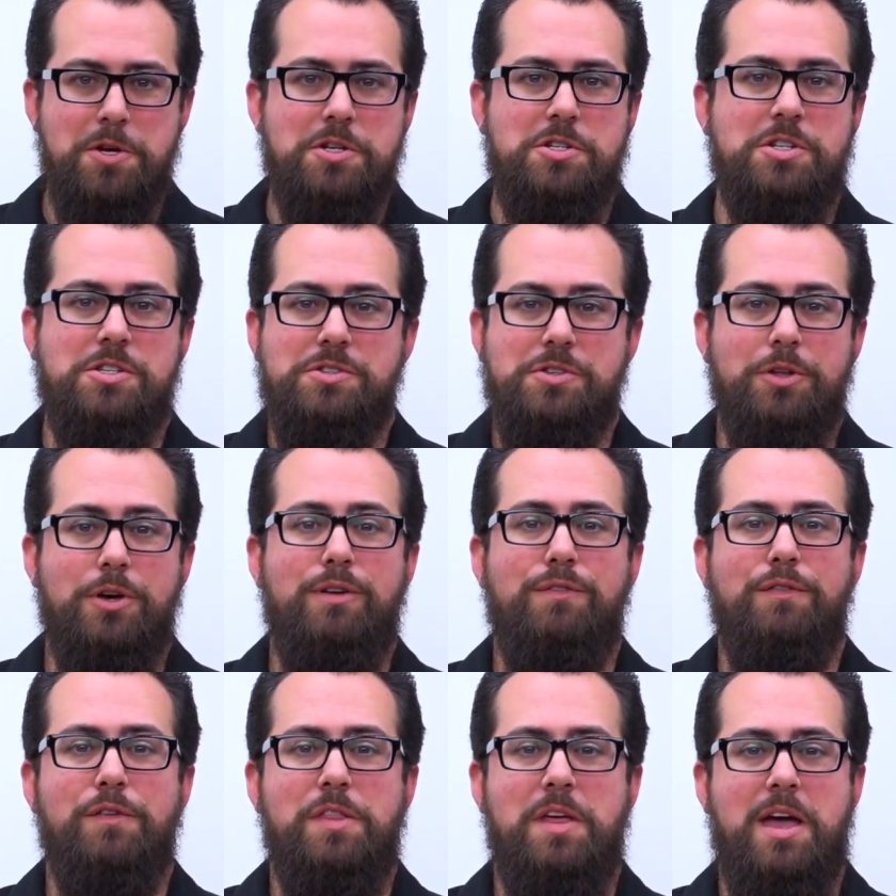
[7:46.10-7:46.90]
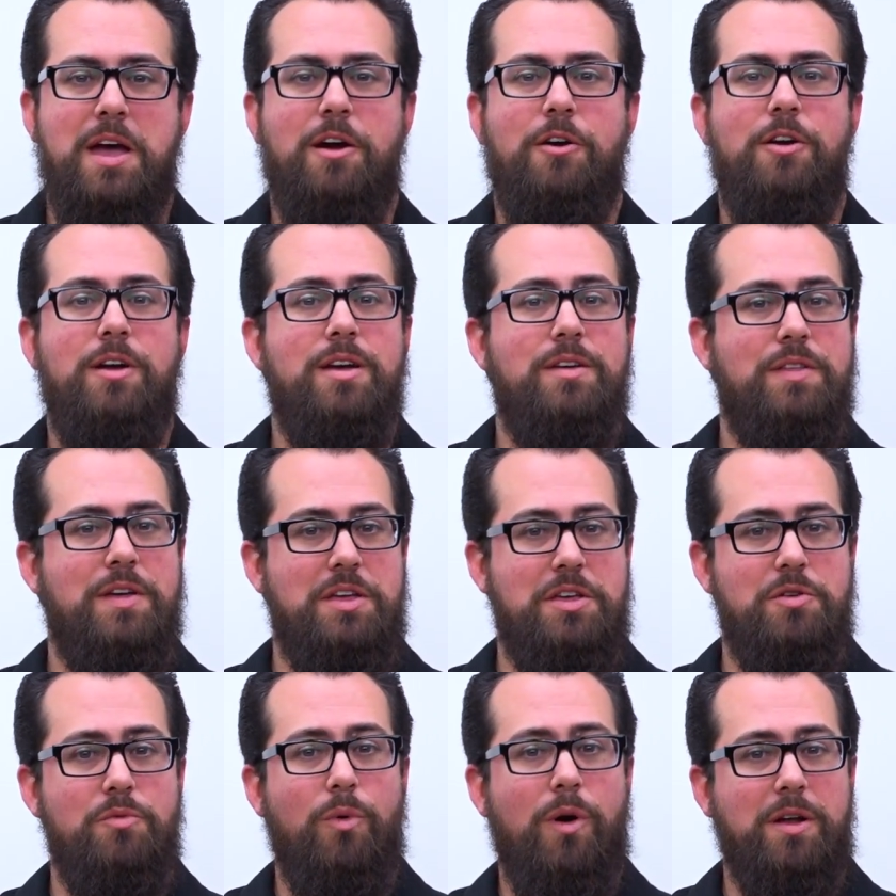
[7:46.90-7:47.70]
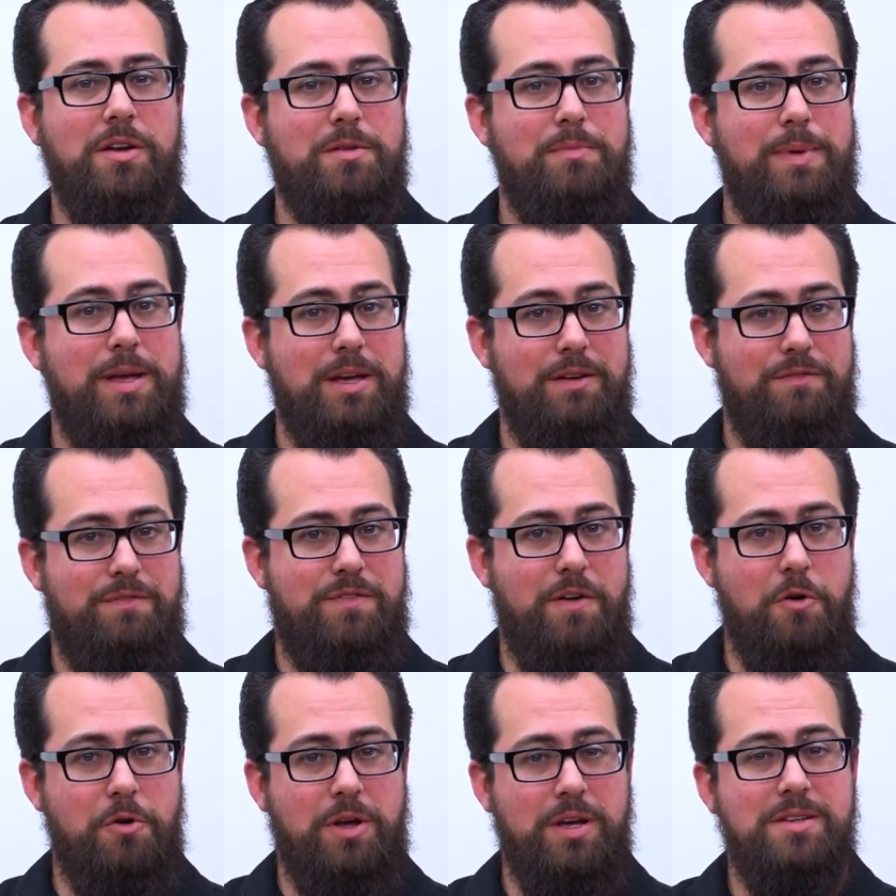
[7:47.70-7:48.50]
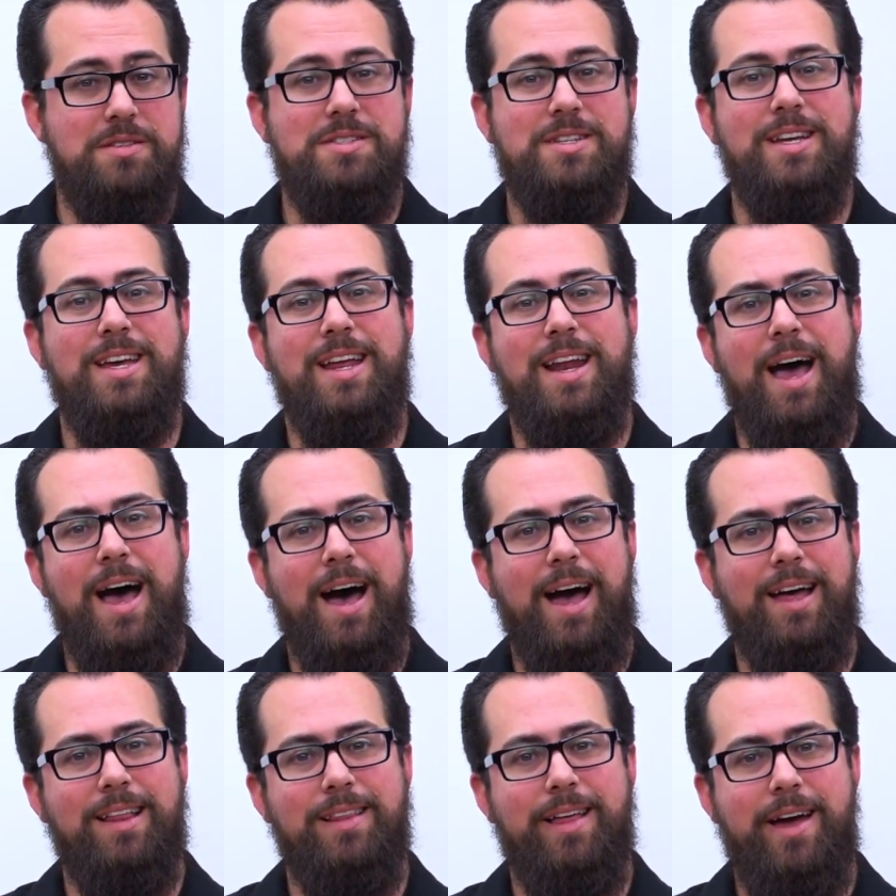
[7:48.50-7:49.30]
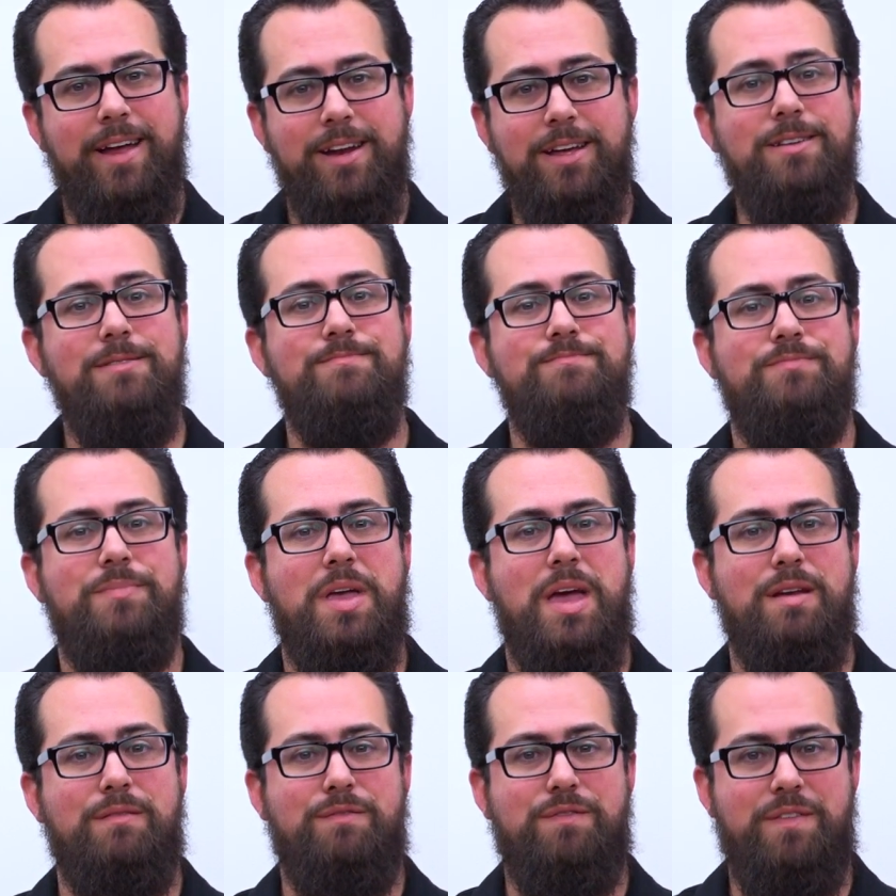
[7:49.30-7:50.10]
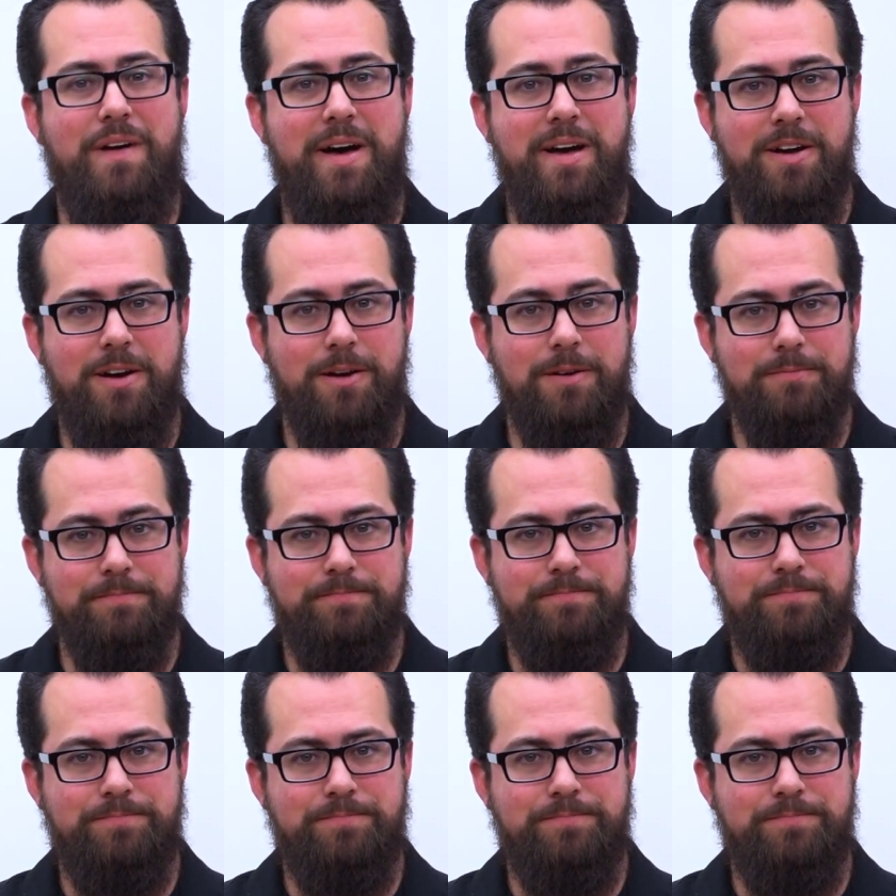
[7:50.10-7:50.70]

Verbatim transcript: Just look for the area that you want to be in focus to get highlighted and fire.